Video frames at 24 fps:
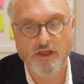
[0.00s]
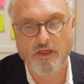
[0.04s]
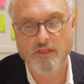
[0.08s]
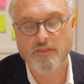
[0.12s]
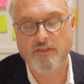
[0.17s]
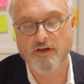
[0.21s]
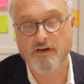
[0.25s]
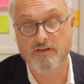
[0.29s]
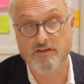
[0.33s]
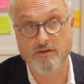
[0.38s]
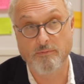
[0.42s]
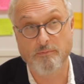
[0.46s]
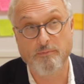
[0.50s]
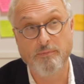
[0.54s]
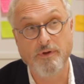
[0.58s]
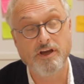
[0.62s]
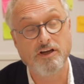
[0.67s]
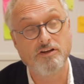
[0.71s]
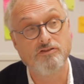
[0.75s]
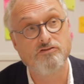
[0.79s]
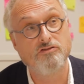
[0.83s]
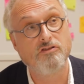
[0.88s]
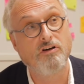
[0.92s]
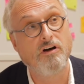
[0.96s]
There's a
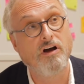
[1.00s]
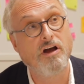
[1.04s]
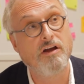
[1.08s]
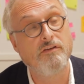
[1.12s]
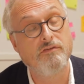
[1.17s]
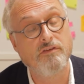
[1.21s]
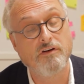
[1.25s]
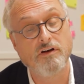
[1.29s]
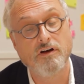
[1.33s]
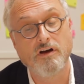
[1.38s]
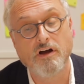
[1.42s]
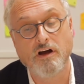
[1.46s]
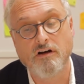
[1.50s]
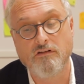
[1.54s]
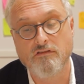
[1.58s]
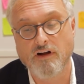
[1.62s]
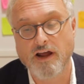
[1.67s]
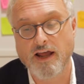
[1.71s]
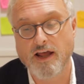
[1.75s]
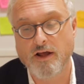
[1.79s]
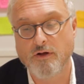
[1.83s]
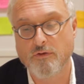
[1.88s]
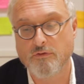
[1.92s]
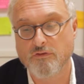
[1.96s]
big driver
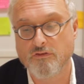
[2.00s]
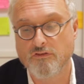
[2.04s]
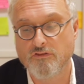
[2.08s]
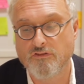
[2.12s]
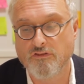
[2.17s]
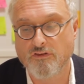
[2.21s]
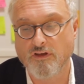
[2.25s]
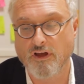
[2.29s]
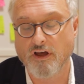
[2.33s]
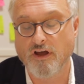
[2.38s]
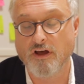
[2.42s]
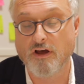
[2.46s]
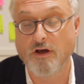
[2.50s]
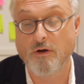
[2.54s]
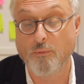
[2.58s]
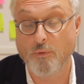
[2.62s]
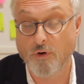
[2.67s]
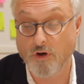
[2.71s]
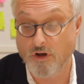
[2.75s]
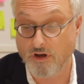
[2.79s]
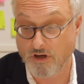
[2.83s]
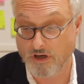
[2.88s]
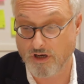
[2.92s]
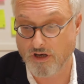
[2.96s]
around
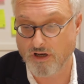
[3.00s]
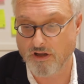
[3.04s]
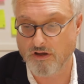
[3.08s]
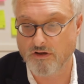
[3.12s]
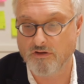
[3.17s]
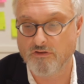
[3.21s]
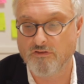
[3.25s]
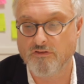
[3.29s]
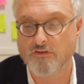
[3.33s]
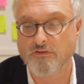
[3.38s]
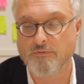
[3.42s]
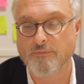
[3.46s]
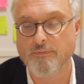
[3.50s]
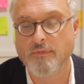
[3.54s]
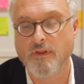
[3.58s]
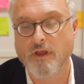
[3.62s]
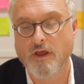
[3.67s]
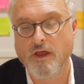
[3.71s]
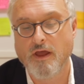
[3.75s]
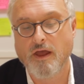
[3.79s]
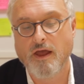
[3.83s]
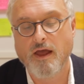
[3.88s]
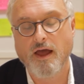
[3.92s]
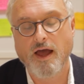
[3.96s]
workload,
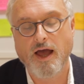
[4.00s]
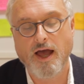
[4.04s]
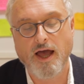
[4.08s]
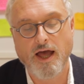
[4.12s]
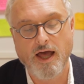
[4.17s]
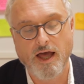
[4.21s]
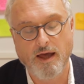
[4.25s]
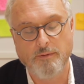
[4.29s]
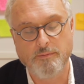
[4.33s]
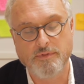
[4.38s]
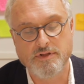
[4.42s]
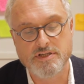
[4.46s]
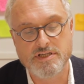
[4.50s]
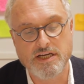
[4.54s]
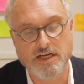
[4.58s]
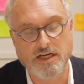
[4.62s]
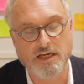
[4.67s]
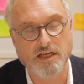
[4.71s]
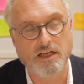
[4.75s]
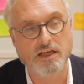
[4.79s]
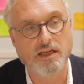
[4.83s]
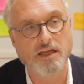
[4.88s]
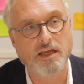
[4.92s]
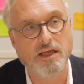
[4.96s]
and
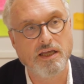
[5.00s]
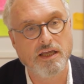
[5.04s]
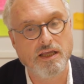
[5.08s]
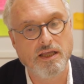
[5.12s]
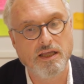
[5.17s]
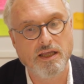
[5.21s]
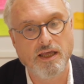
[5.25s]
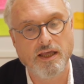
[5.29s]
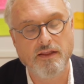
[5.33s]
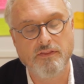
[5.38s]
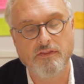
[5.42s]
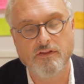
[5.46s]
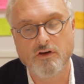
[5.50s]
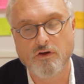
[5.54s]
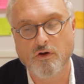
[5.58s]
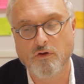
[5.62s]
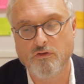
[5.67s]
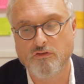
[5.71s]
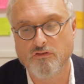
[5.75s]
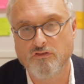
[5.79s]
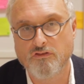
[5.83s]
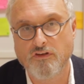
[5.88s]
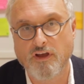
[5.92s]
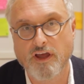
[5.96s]
particularly in the
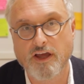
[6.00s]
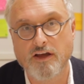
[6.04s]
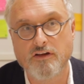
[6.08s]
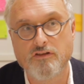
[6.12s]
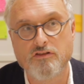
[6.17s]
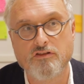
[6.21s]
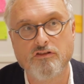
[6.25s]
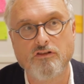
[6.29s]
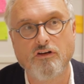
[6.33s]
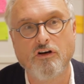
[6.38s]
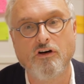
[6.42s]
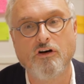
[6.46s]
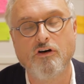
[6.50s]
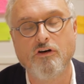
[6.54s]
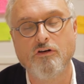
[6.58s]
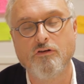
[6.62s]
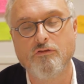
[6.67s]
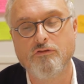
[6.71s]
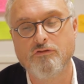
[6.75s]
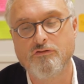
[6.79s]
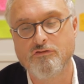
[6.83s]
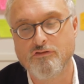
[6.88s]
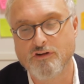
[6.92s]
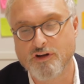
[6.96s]
context
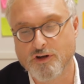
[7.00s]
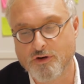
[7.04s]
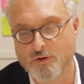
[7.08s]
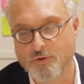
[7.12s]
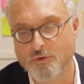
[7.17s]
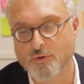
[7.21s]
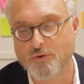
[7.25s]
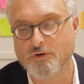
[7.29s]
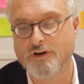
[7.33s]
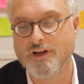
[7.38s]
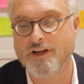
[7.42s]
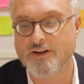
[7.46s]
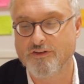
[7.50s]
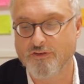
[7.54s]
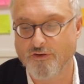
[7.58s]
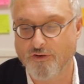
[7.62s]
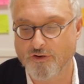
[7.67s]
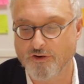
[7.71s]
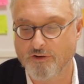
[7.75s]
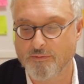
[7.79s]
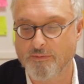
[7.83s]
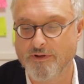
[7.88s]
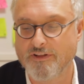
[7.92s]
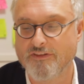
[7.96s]
of recording,
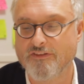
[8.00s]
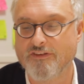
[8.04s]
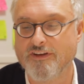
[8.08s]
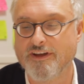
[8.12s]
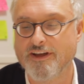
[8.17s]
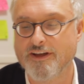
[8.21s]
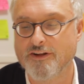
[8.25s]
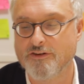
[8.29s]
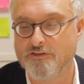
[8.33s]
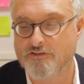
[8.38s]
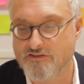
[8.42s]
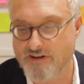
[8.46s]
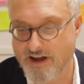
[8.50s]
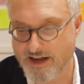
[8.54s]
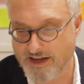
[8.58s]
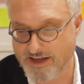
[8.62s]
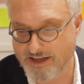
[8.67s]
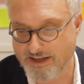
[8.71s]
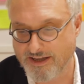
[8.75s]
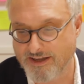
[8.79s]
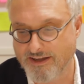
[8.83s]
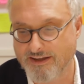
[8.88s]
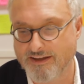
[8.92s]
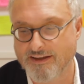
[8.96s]
documenting and
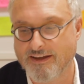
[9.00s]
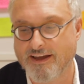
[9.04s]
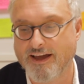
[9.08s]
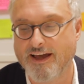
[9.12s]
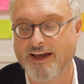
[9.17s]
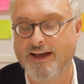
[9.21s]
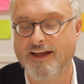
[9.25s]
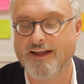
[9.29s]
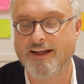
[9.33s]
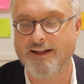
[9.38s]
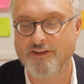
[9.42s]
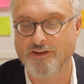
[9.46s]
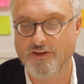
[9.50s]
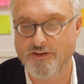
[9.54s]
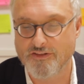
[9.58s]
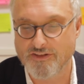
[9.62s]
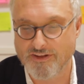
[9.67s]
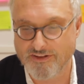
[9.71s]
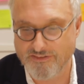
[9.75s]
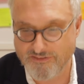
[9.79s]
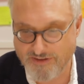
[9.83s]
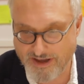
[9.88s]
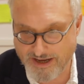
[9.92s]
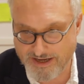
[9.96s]
tracking and
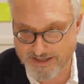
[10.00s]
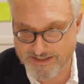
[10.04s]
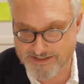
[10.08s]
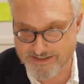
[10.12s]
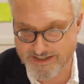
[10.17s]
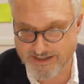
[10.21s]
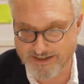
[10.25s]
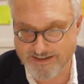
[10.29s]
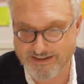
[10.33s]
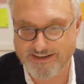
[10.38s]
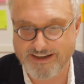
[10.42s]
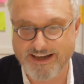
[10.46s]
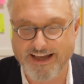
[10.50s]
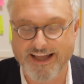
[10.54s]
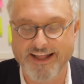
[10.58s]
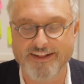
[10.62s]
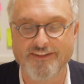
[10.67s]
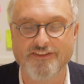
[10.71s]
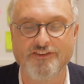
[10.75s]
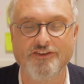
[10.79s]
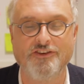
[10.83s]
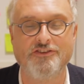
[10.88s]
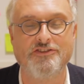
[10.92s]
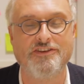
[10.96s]
using data
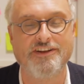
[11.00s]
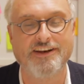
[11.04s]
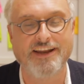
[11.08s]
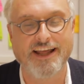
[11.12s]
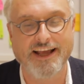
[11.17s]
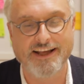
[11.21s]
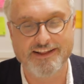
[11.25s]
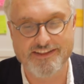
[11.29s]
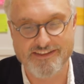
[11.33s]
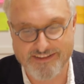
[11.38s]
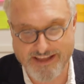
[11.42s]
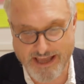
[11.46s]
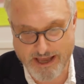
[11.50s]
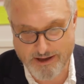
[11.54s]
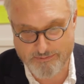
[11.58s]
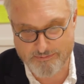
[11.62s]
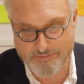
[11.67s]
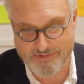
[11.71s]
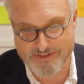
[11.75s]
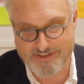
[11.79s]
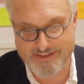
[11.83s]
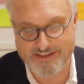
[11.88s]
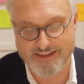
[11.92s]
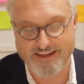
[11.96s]
and using next
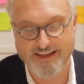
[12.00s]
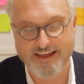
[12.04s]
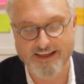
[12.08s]
steps.